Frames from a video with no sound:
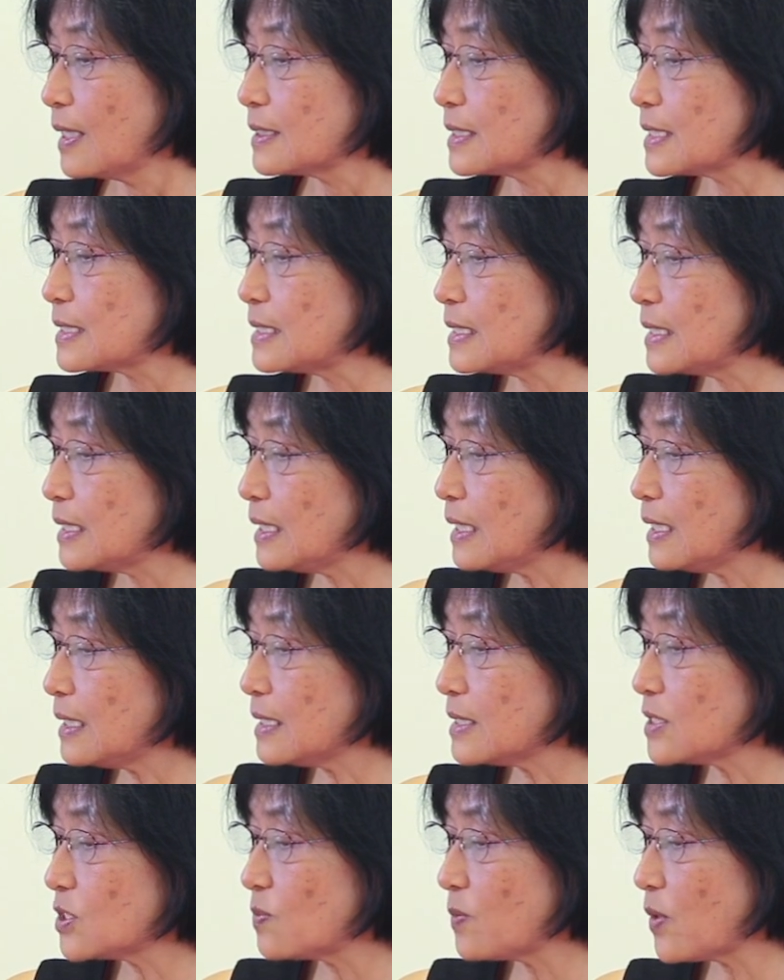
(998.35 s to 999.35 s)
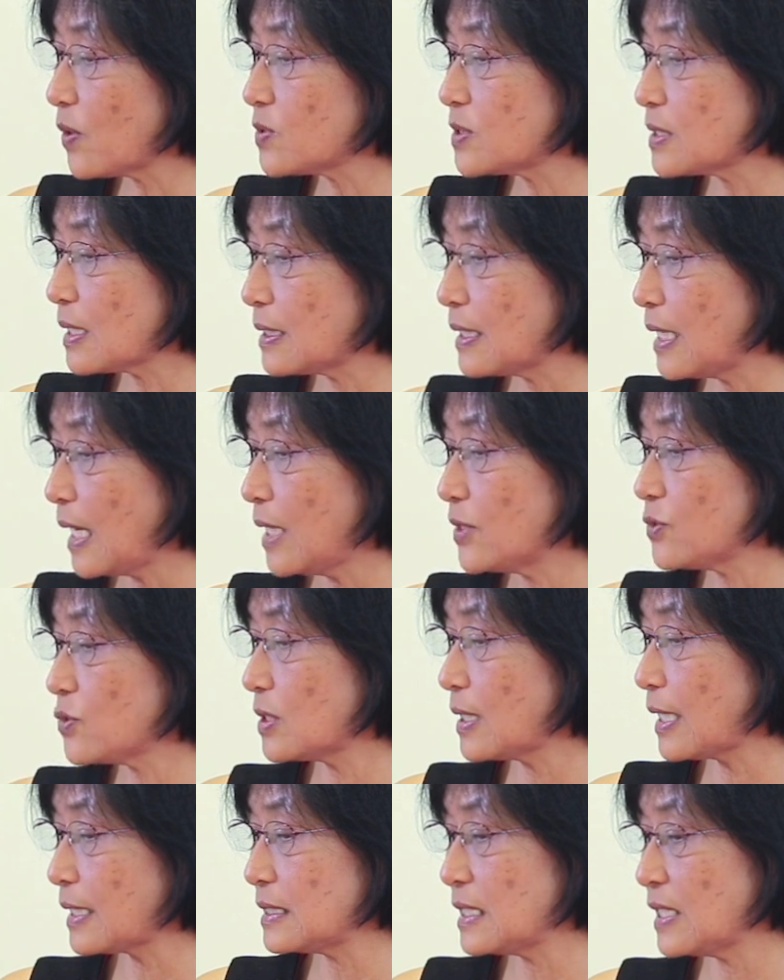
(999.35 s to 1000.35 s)
The teen is most engaged
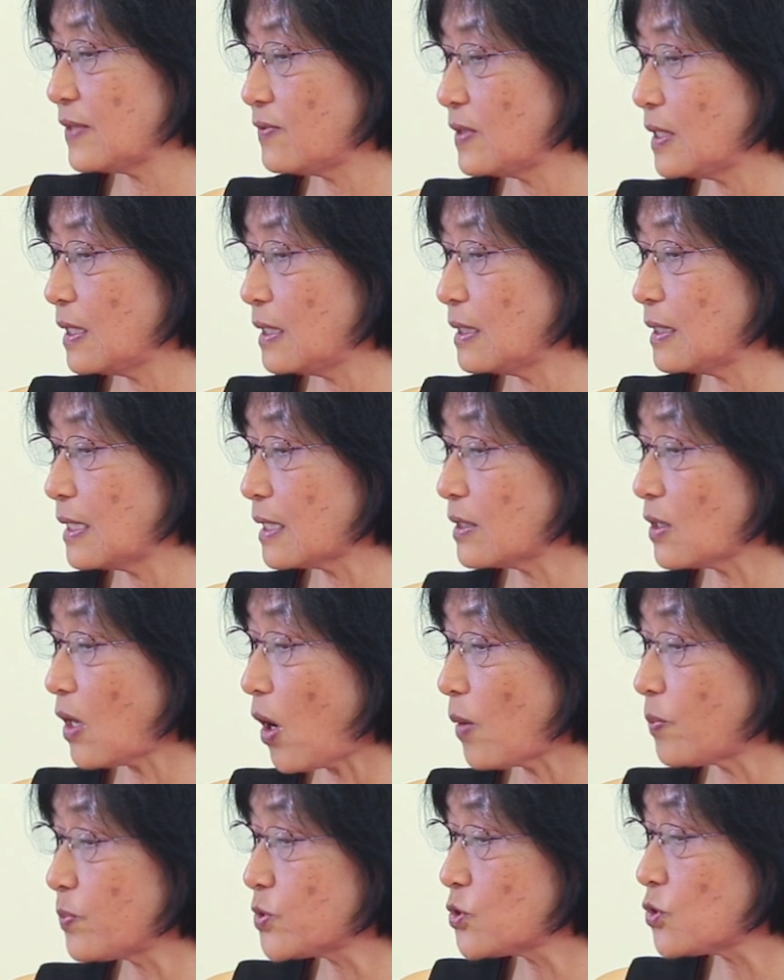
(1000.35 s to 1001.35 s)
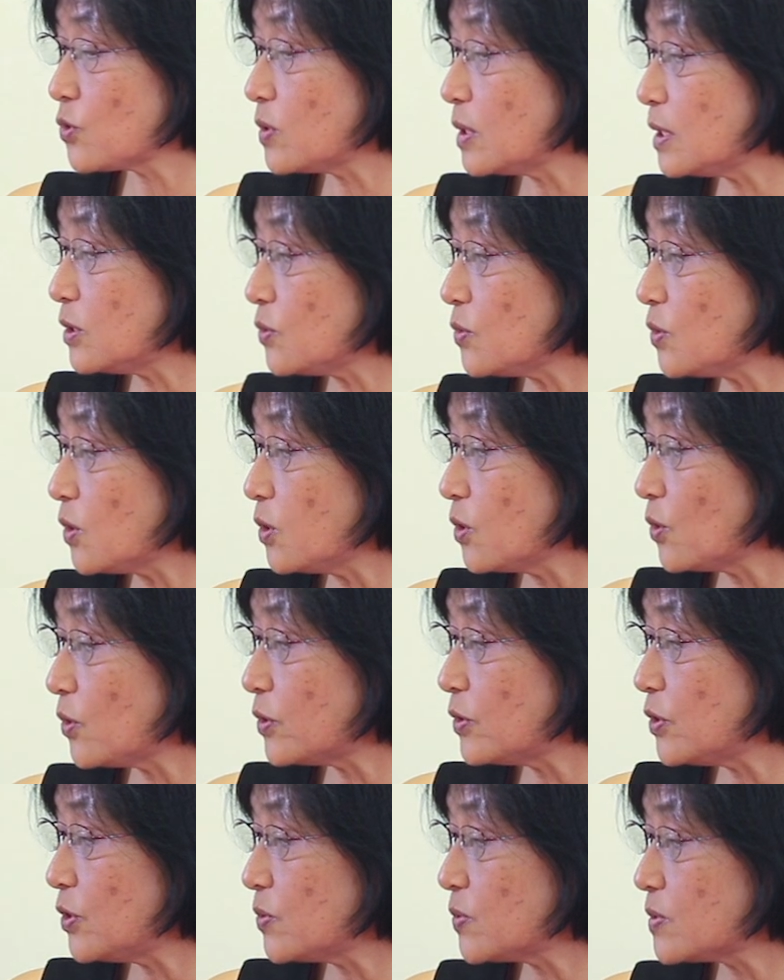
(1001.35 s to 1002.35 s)
in activity that the opportunity to
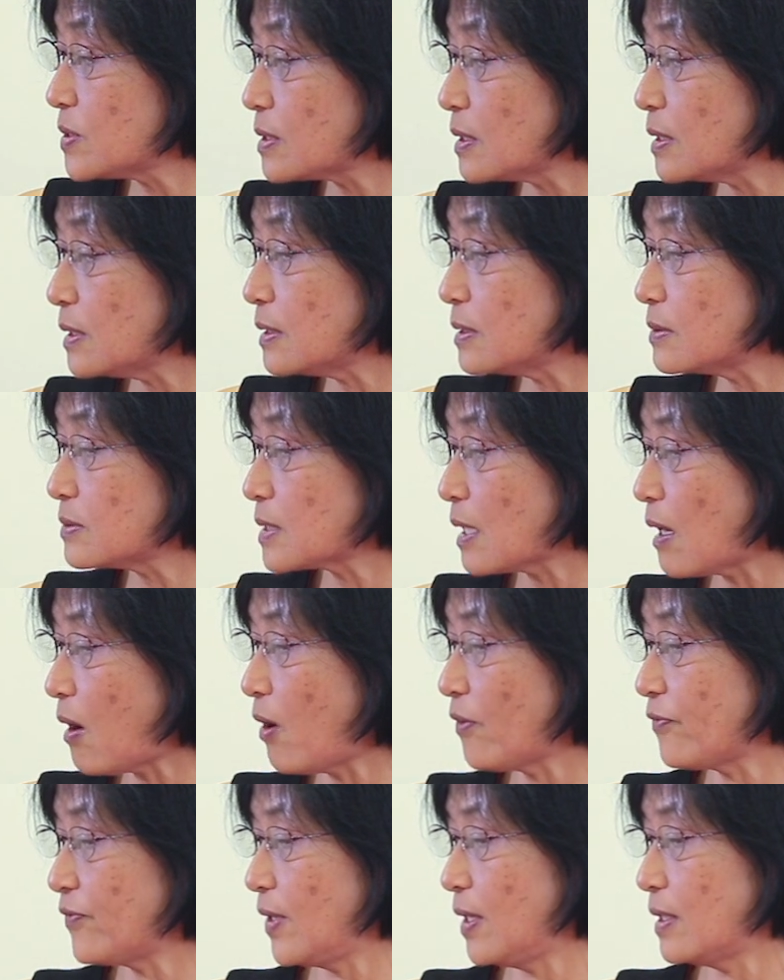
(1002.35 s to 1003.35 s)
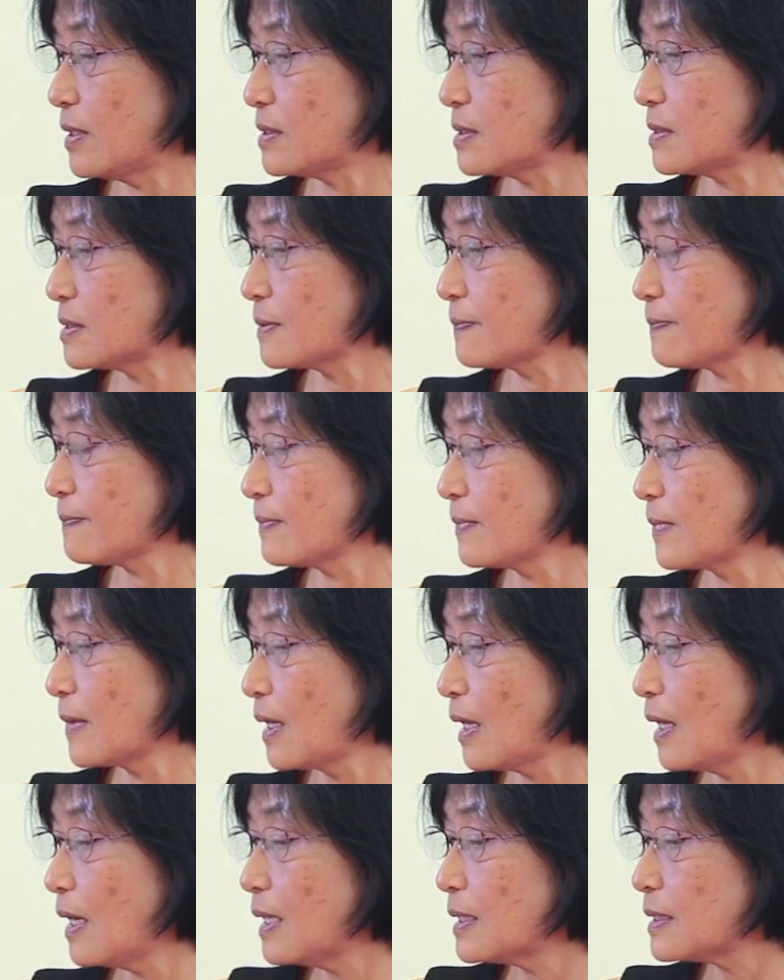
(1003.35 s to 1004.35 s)
learn new skills are obvious.
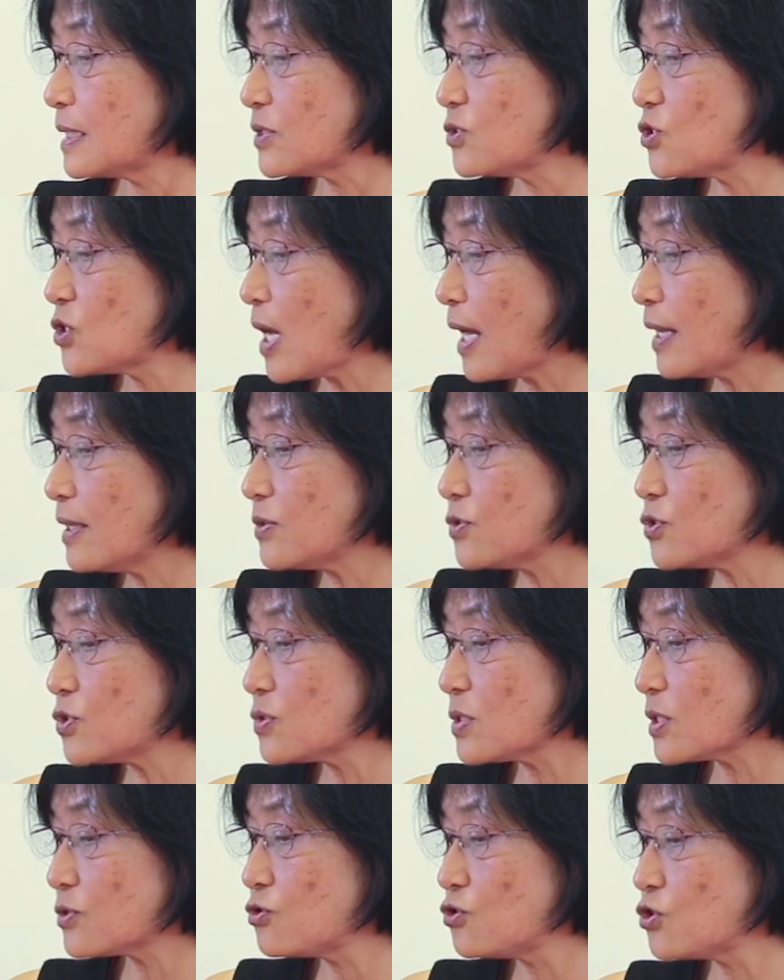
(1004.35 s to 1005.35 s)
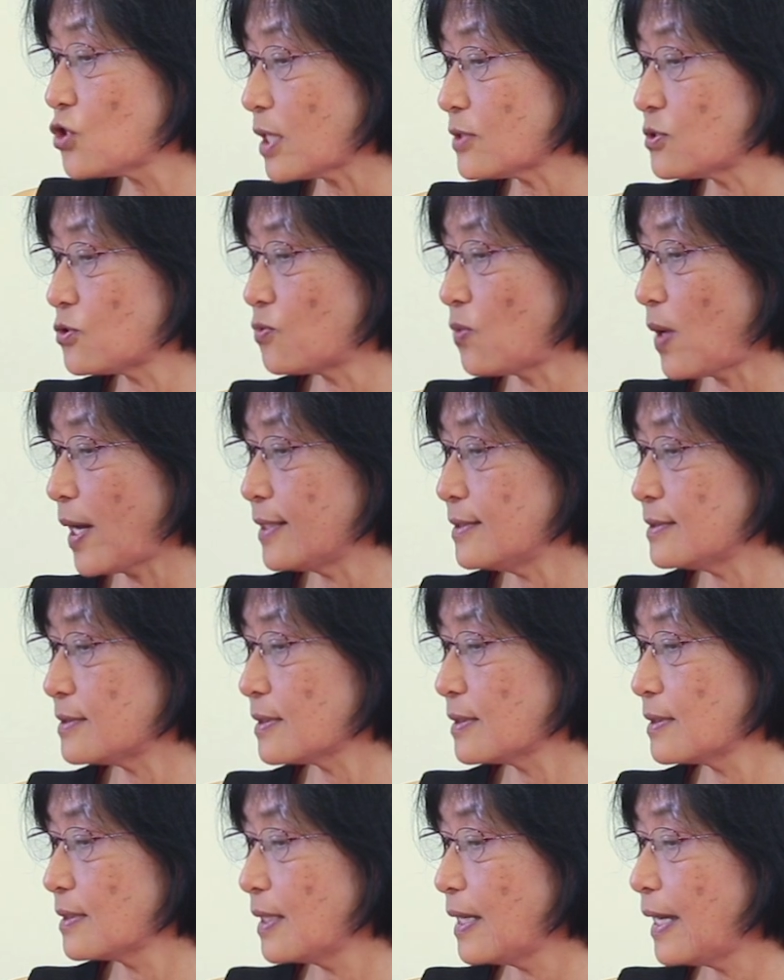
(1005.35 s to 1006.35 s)
The challenges are just right,
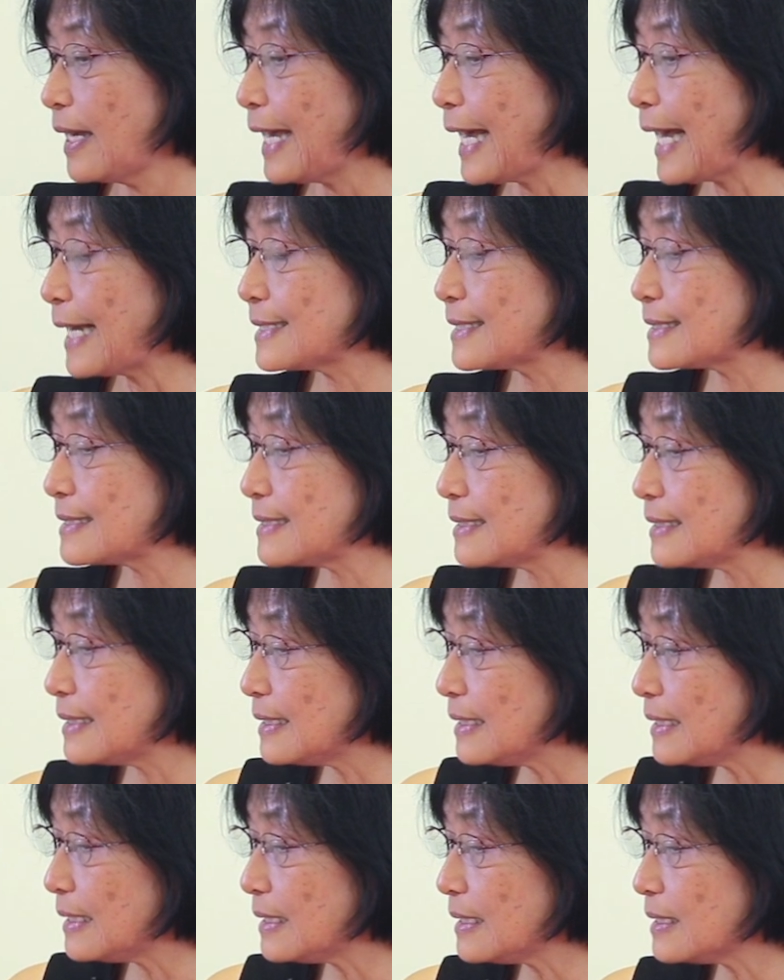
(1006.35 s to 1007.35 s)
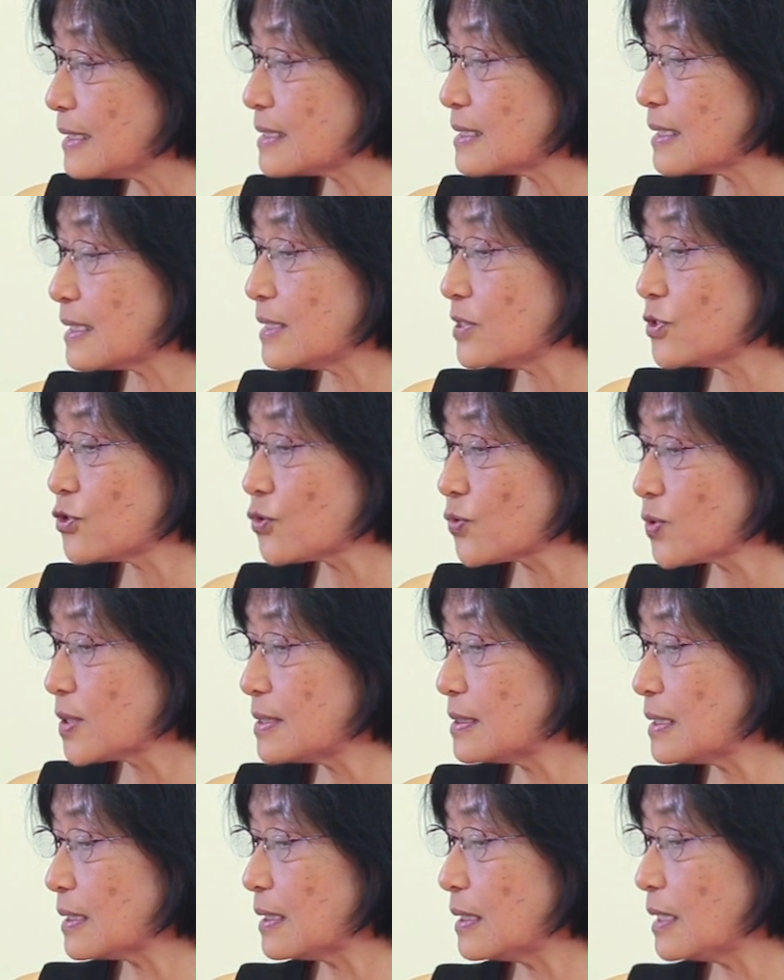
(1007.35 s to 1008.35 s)
and the teen is
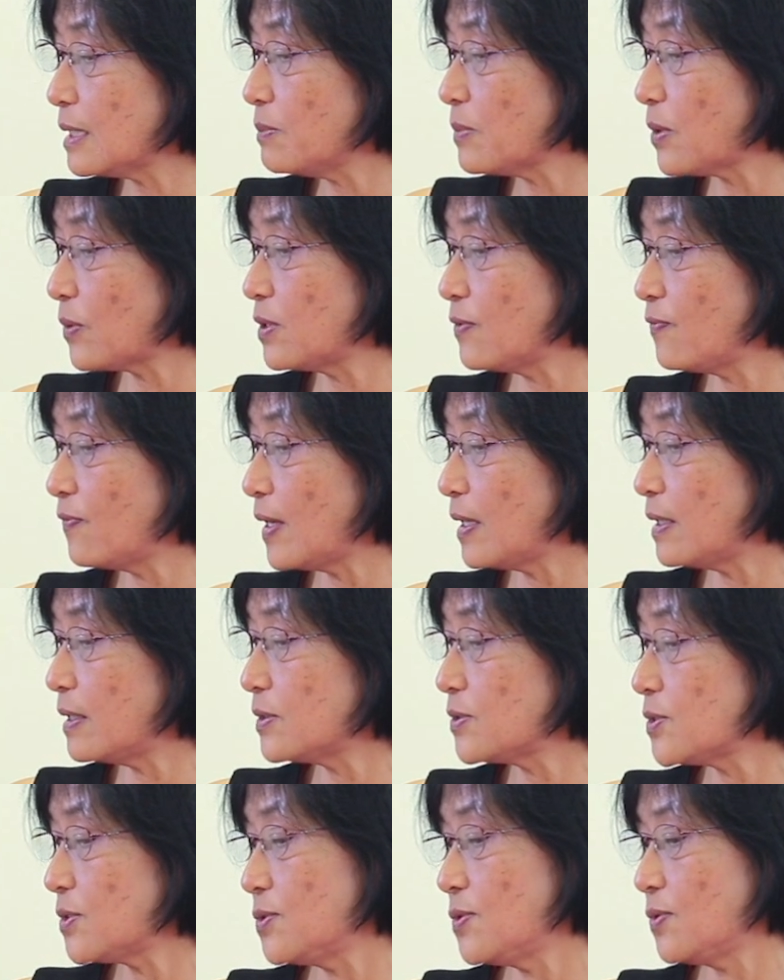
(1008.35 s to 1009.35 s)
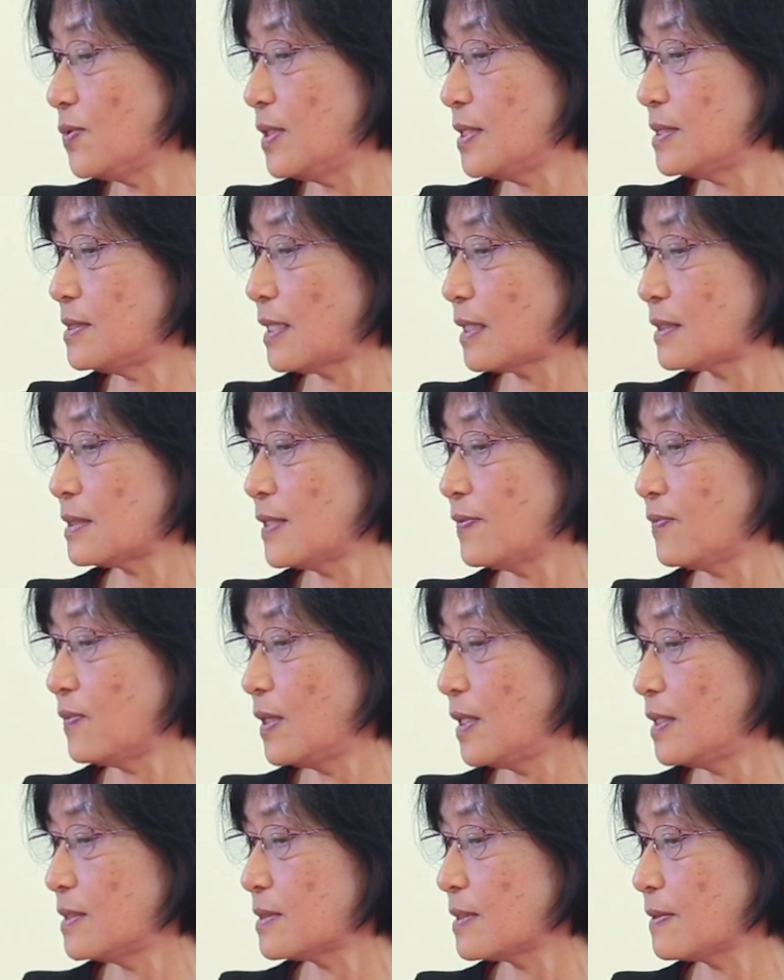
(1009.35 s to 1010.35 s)
intrinsically motivated to do these
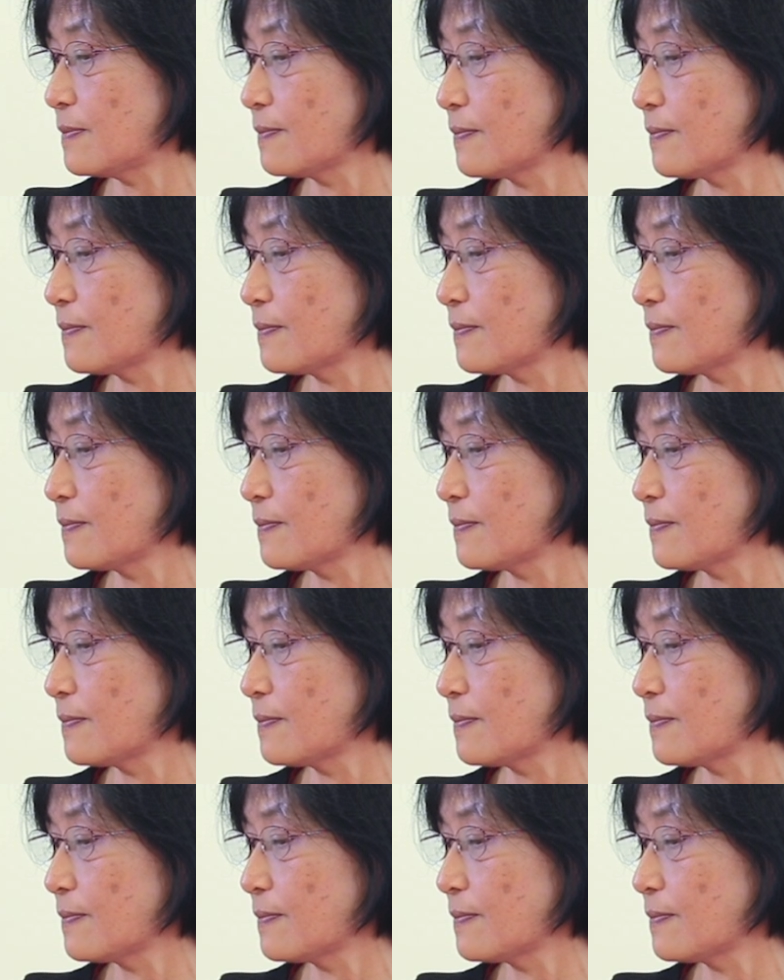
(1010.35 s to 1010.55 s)
activities.